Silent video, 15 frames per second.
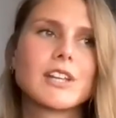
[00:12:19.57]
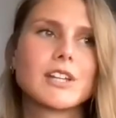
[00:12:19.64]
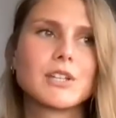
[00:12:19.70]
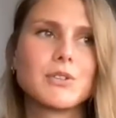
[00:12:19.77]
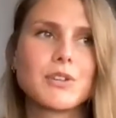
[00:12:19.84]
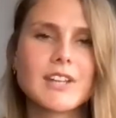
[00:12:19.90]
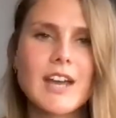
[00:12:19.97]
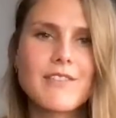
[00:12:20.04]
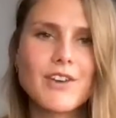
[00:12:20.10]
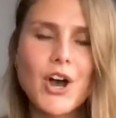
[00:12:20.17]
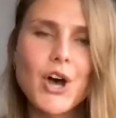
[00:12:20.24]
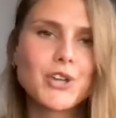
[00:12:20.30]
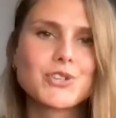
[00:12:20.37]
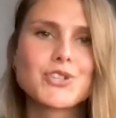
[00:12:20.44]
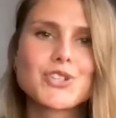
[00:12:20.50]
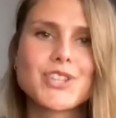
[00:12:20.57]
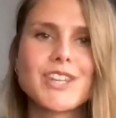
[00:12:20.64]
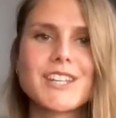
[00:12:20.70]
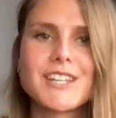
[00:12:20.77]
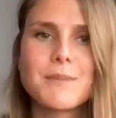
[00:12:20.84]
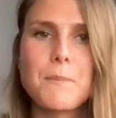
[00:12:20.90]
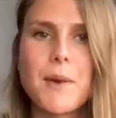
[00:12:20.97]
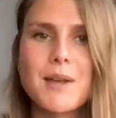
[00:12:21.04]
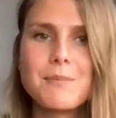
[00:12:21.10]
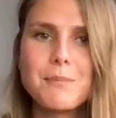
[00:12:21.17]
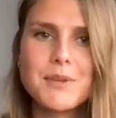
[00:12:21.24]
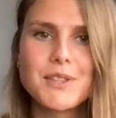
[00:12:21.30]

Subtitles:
Like you can have a hunch that it might